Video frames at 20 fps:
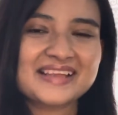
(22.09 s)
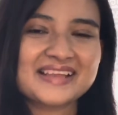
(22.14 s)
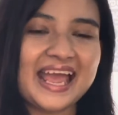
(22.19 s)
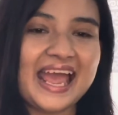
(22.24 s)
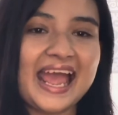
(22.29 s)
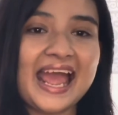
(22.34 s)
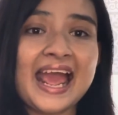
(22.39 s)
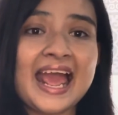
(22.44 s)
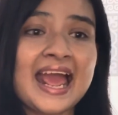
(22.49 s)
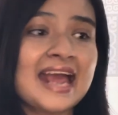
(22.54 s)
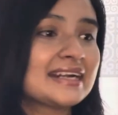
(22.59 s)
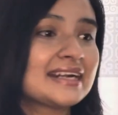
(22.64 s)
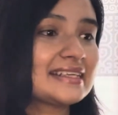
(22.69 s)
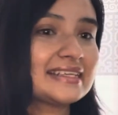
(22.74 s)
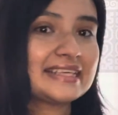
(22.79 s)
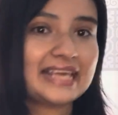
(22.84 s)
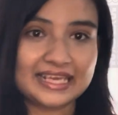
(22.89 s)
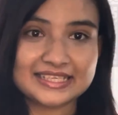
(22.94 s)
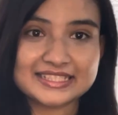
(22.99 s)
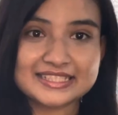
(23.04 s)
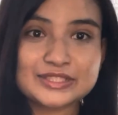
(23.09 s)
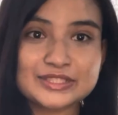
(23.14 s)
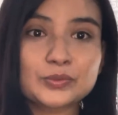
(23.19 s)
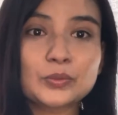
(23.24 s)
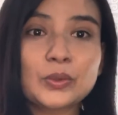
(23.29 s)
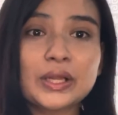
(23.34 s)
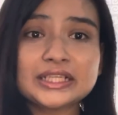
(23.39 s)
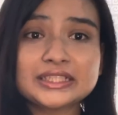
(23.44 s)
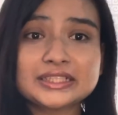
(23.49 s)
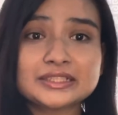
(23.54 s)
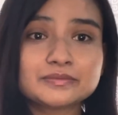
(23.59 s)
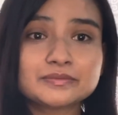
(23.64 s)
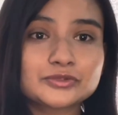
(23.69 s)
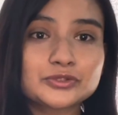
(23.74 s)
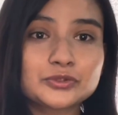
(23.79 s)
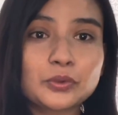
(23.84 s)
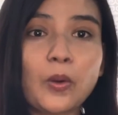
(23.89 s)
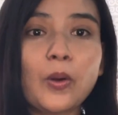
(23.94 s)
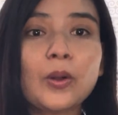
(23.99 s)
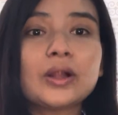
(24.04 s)
And yes, welcome
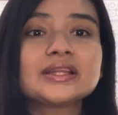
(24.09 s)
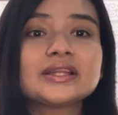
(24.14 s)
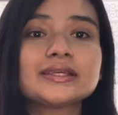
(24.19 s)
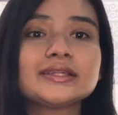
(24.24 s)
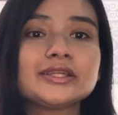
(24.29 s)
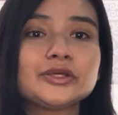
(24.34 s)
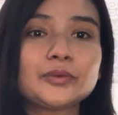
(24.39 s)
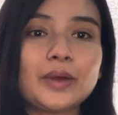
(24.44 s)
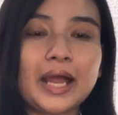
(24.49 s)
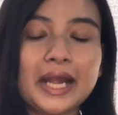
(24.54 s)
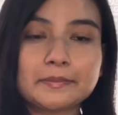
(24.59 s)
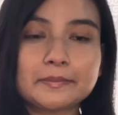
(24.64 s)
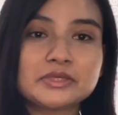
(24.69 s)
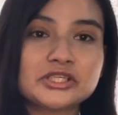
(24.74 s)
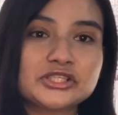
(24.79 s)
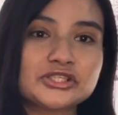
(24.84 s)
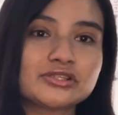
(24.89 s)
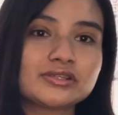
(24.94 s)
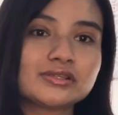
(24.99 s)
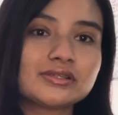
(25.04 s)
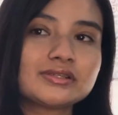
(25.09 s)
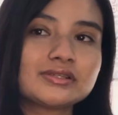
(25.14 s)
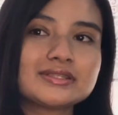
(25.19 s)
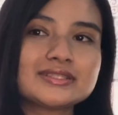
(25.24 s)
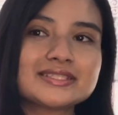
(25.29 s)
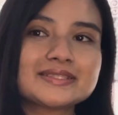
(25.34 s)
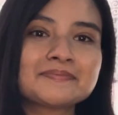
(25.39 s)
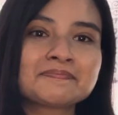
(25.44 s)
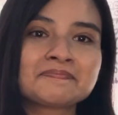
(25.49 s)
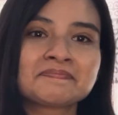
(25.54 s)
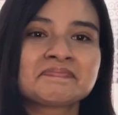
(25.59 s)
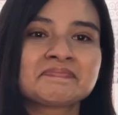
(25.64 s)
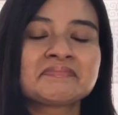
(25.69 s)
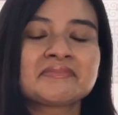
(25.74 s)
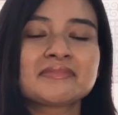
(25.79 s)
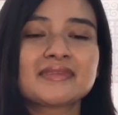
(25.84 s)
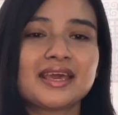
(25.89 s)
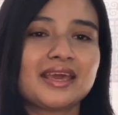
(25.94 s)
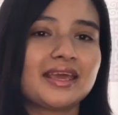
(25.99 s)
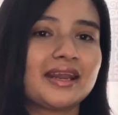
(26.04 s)
to all the new admissions
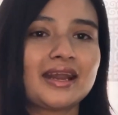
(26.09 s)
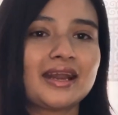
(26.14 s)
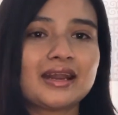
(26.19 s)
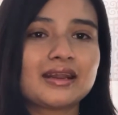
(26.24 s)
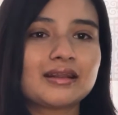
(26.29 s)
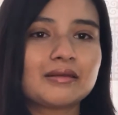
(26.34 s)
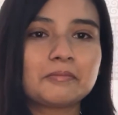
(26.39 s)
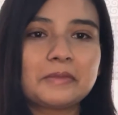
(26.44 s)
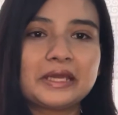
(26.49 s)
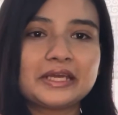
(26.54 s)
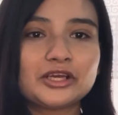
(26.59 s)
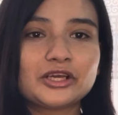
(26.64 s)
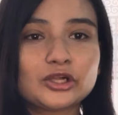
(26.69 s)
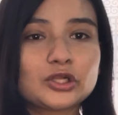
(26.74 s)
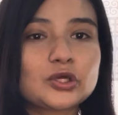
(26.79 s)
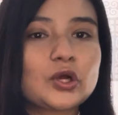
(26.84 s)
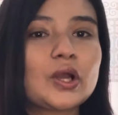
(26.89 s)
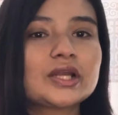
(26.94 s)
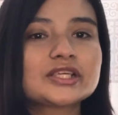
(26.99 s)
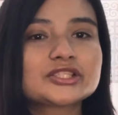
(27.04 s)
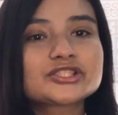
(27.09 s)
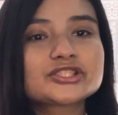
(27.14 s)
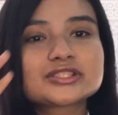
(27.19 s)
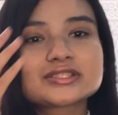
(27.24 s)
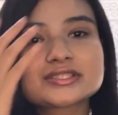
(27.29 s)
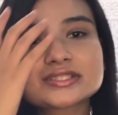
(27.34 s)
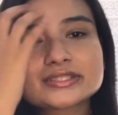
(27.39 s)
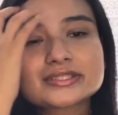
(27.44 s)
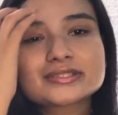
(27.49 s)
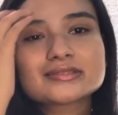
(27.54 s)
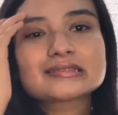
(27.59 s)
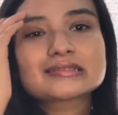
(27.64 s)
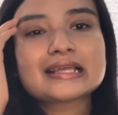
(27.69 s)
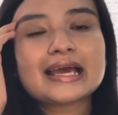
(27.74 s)
in medical colleges.